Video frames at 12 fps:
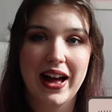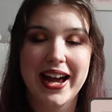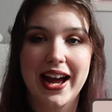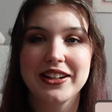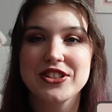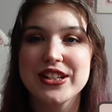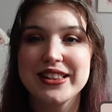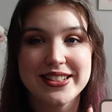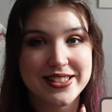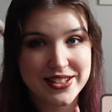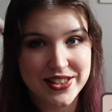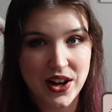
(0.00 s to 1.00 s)
I actually
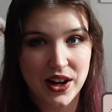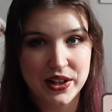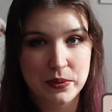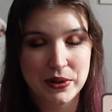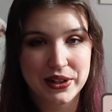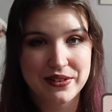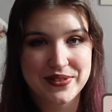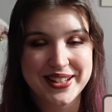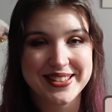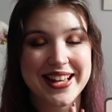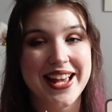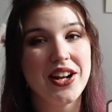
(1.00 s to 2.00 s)
listened to the audiobook of
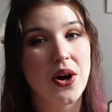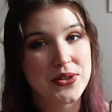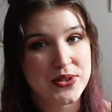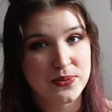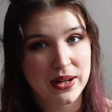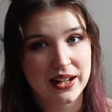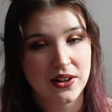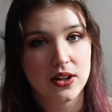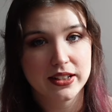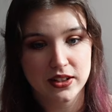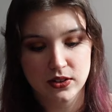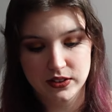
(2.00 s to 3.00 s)
this and also read it
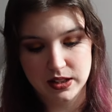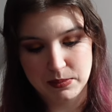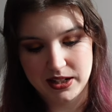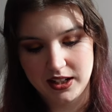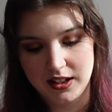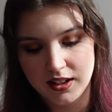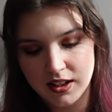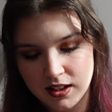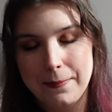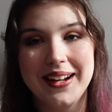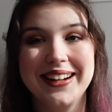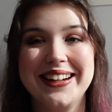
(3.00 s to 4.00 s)
on Kindle Unlimited.
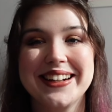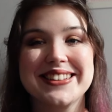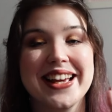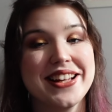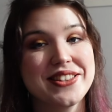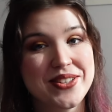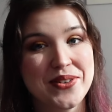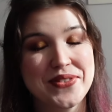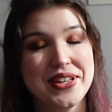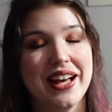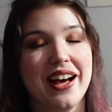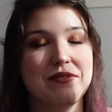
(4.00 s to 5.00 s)
Benedict and
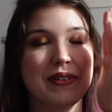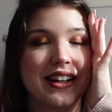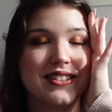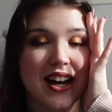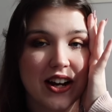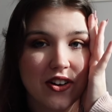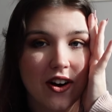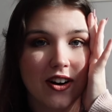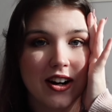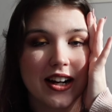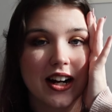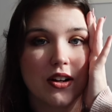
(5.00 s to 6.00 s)
Sophia have my entire
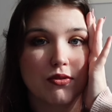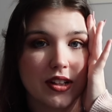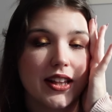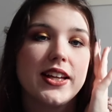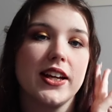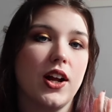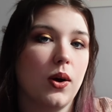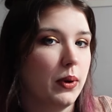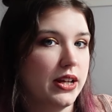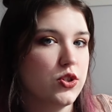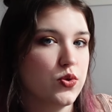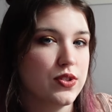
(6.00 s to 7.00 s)
heart, and I really cannot
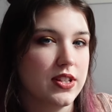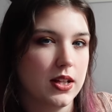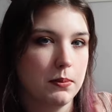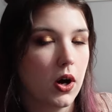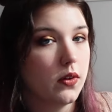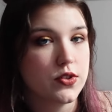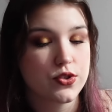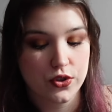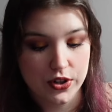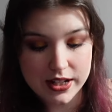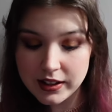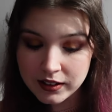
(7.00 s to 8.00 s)
wait to see them on the
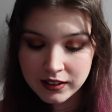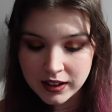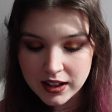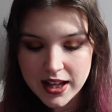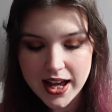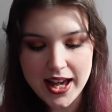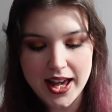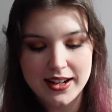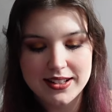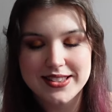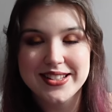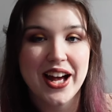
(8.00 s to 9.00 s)
screen
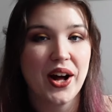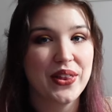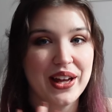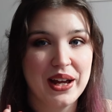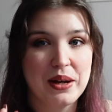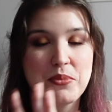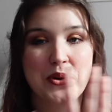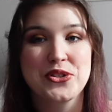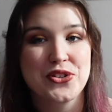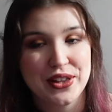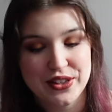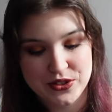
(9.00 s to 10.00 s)
and see how they
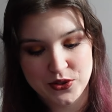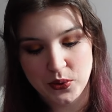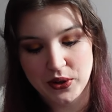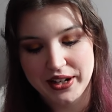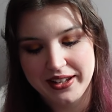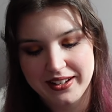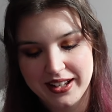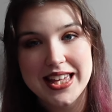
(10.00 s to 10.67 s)
portray this story.